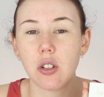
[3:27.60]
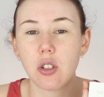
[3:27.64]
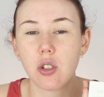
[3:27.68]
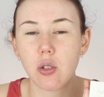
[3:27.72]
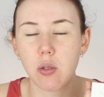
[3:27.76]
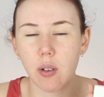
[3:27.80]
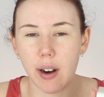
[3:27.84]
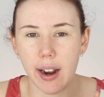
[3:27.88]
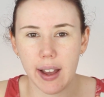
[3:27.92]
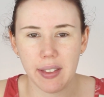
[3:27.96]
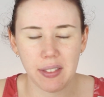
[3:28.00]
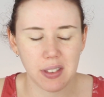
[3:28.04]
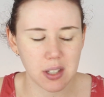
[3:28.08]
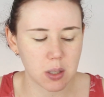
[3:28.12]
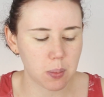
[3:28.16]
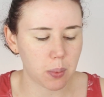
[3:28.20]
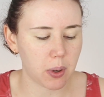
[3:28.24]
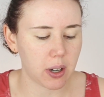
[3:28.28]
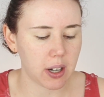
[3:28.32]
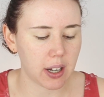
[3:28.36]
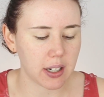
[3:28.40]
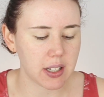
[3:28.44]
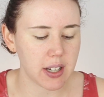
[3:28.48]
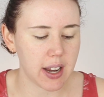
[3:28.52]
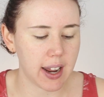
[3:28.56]
try this
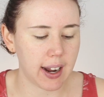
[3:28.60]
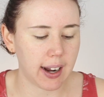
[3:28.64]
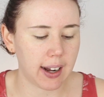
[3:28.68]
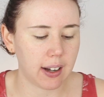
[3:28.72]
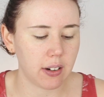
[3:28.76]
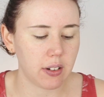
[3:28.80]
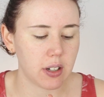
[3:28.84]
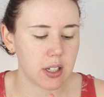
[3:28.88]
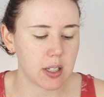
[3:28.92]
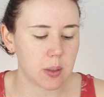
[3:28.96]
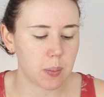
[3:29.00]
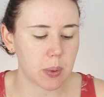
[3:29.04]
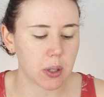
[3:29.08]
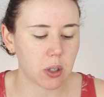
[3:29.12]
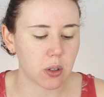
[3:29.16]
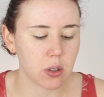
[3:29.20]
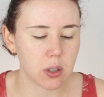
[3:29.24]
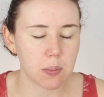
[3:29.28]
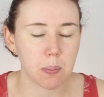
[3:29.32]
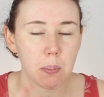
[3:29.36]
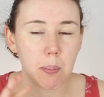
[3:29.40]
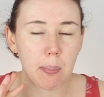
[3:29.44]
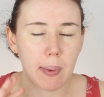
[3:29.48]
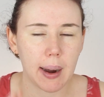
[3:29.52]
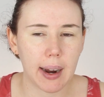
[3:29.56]
product out is
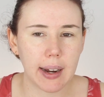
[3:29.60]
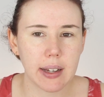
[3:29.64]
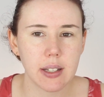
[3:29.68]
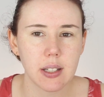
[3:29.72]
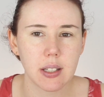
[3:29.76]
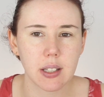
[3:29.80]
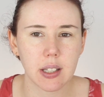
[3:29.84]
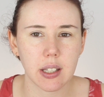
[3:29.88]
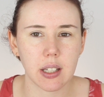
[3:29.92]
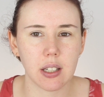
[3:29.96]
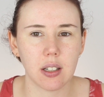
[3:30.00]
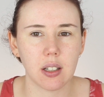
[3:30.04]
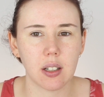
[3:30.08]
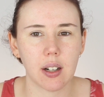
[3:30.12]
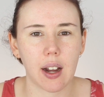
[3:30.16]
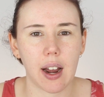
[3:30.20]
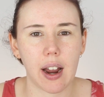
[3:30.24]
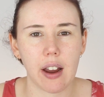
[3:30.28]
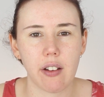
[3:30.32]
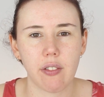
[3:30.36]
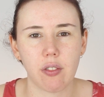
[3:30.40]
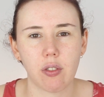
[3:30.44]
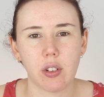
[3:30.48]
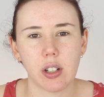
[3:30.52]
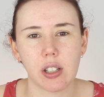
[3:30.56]
because my skin,
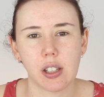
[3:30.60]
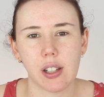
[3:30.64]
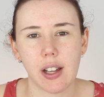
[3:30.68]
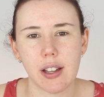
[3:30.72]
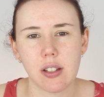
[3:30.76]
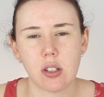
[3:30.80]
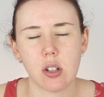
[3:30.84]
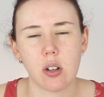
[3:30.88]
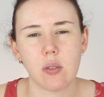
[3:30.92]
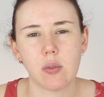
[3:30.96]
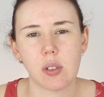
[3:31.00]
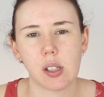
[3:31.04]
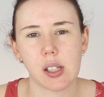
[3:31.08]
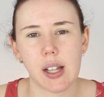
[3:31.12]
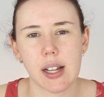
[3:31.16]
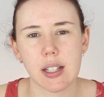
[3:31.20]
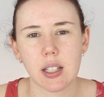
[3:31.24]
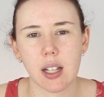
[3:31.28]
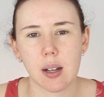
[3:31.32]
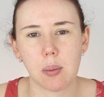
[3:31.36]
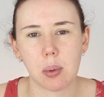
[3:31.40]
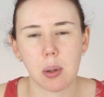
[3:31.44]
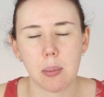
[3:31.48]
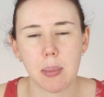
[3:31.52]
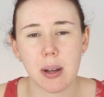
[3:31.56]
I've realized over the
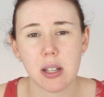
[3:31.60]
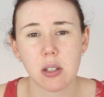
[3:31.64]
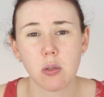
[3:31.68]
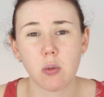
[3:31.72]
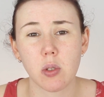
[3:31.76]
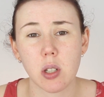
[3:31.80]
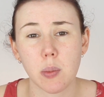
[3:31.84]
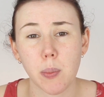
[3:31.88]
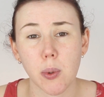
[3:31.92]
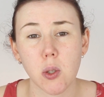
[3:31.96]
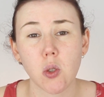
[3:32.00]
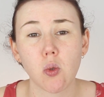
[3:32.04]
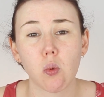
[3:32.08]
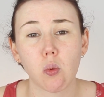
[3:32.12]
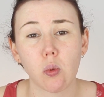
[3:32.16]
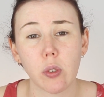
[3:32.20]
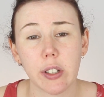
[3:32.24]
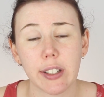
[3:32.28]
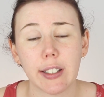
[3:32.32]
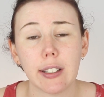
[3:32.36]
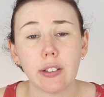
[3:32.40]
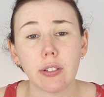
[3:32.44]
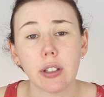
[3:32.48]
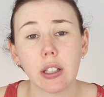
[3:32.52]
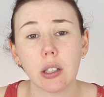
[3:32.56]
last couple of months, responds
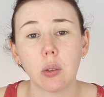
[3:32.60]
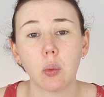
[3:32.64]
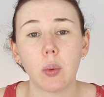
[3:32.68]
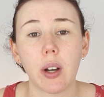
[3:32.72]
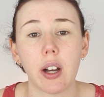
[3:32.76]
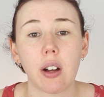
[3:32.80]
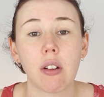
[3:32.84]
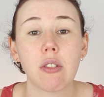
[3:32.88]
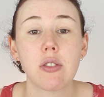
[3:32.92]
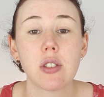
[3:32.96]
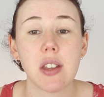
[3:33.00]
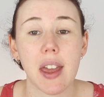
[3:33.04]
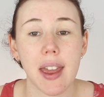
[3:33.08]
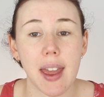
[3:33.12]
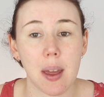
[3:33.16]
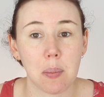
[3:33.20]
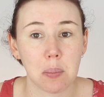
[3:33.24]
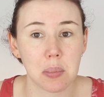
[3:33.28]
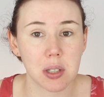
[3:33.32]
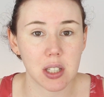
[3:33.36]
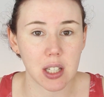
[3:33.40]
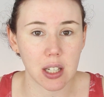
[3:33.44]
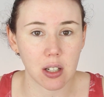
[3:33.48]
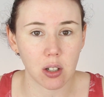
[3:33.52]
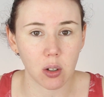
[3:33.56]
really, really well to
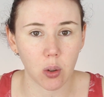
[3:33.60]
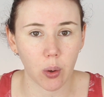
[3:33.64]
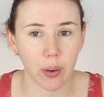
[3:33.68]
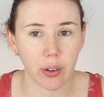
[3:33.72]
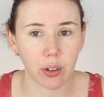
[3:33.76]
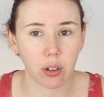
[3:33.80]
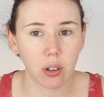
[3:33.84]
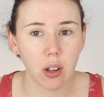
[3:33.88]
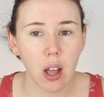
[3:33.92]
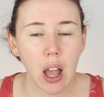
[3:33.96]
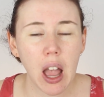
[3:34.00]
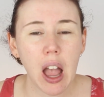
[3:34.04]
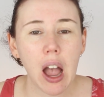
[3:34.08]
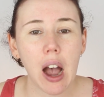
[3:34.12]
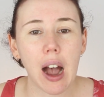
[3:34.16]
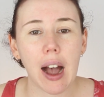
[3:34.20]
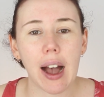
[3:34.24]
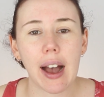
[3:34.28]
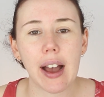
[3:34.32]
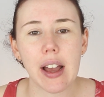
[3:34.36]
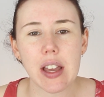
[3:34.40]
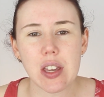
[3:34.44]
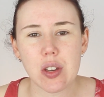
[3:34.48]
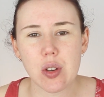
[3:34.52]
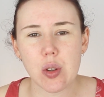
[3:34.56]
hemp seed oil.
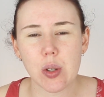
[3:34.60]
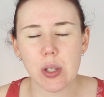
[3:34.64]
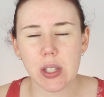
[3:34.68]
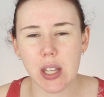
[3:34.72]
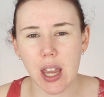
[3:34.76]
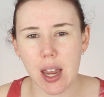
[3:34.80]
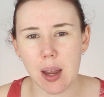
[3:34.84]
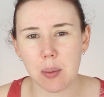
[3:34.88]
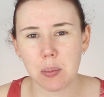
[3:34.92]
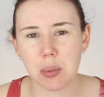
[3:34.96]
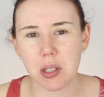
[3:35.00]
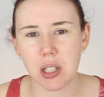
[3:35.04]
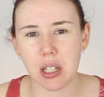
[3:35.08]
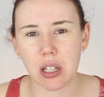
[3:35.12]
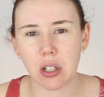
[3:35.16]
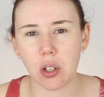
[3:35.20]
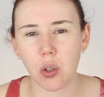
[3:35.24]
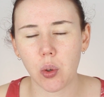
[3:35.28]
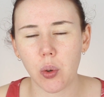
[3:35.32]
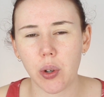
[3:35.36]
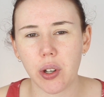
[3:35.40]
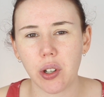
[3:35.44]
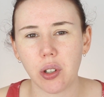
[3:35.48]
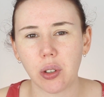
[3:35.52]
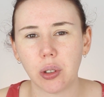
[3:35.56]
I used hemp seed
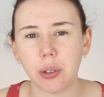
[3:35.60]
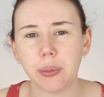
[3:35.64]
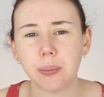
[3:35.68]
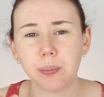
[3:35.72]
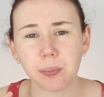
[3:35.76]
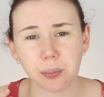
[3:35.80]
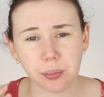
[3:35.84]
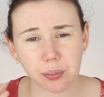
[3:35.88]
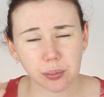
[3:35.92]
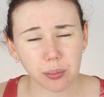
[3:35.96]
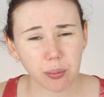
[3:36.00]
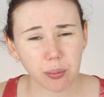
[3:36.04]
oil